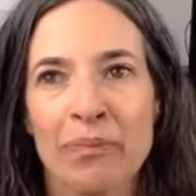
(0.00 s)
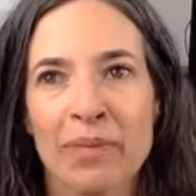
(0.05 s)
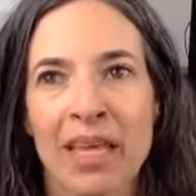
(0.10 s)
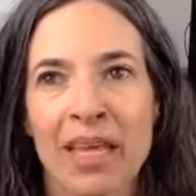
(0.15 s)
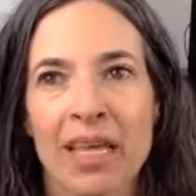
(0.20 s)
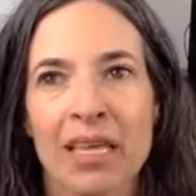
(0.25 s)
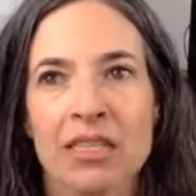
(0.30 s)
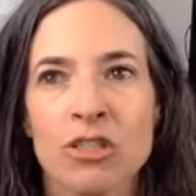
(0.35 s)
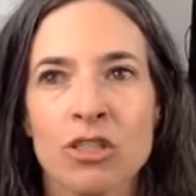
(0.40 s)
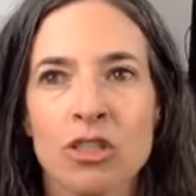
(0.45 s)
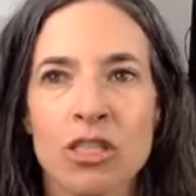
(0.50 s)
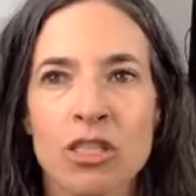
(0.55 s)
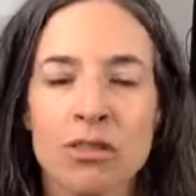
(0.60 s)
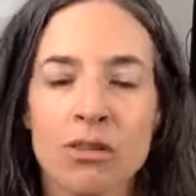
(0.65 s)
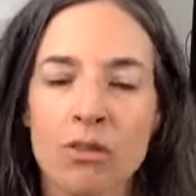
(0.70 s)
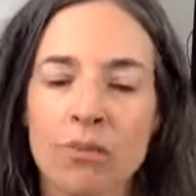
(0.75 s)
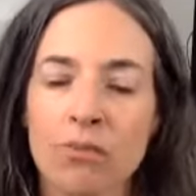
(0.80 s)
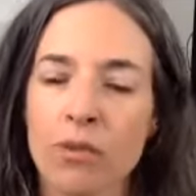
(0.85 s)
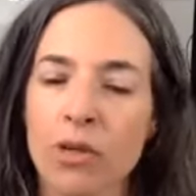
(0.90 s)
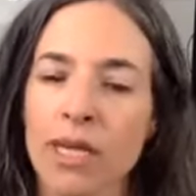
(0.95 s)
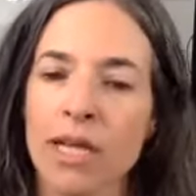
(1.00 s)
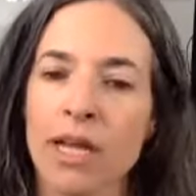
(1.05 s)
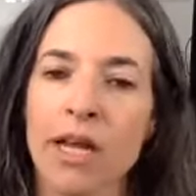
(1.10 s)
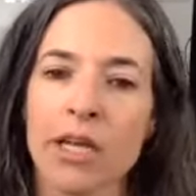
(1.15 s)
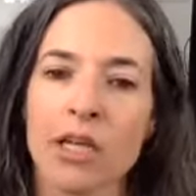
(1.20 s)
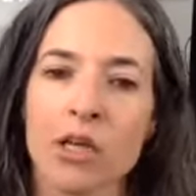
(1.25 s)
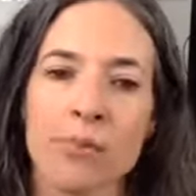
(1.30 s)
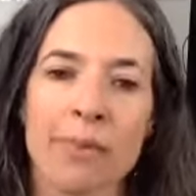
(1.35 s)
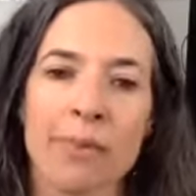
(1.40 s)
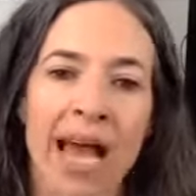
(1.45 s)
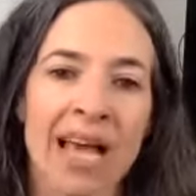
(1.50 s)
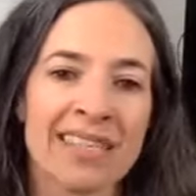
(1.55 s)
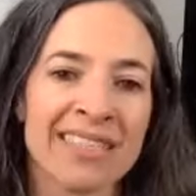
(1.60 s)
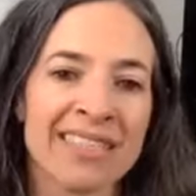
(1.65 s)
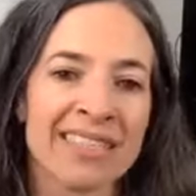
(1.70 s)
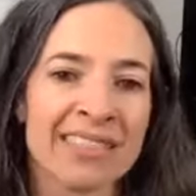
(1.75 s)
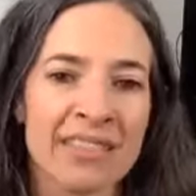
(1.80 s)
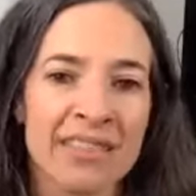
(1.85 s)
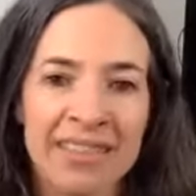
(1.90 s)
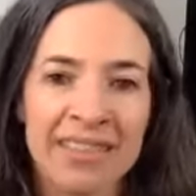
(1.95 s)
is just putting on your
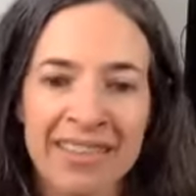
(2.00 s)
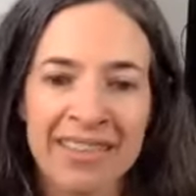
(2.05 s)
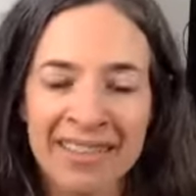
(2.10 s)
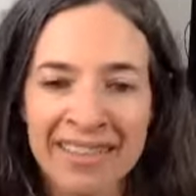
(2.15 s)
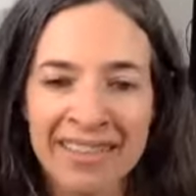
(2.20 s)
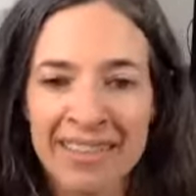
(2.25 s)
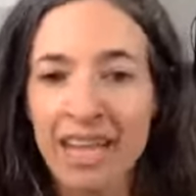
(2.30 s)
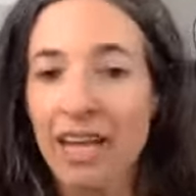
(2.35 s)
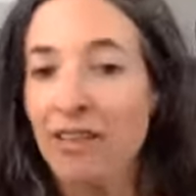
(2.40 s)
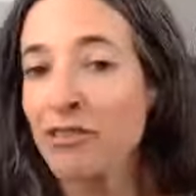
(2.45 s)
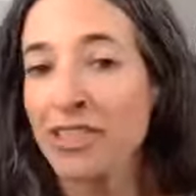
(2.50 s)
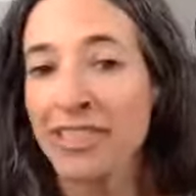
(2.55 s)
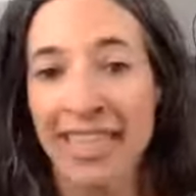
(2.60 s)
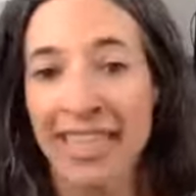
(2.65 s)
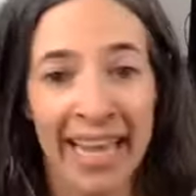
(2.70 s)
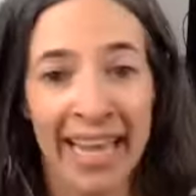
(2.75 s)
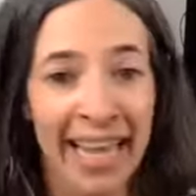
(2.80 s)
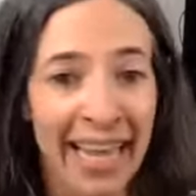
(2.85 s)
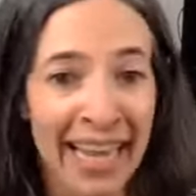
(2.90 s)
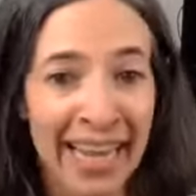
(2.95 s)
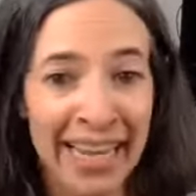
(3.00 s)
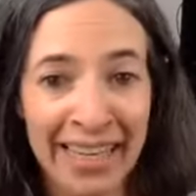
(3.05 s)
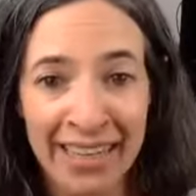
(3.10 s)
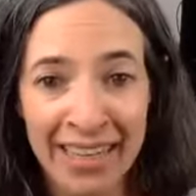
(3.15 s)
mask every day,